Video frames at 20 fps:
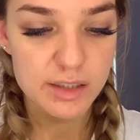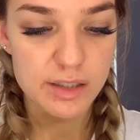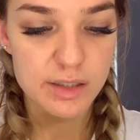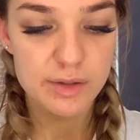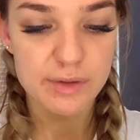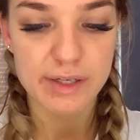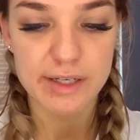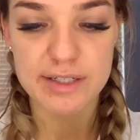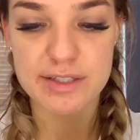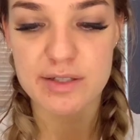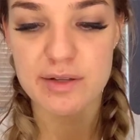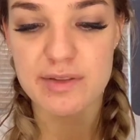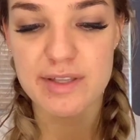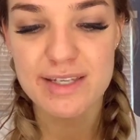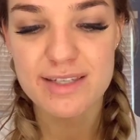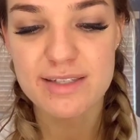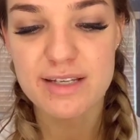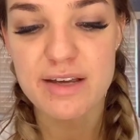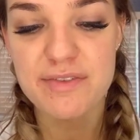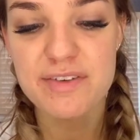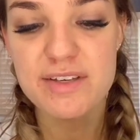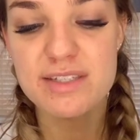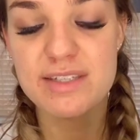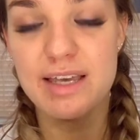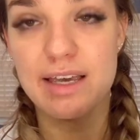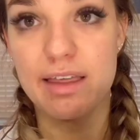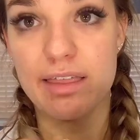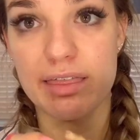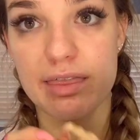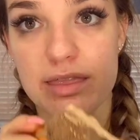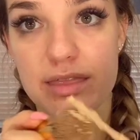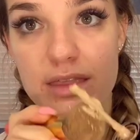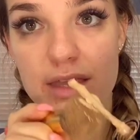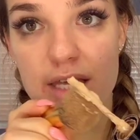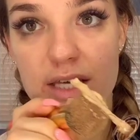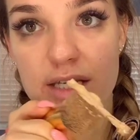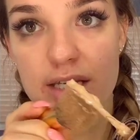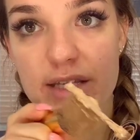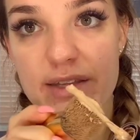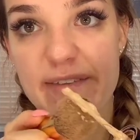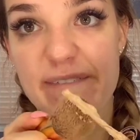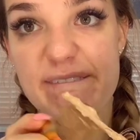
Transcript: Okay, so this stuff is like thick as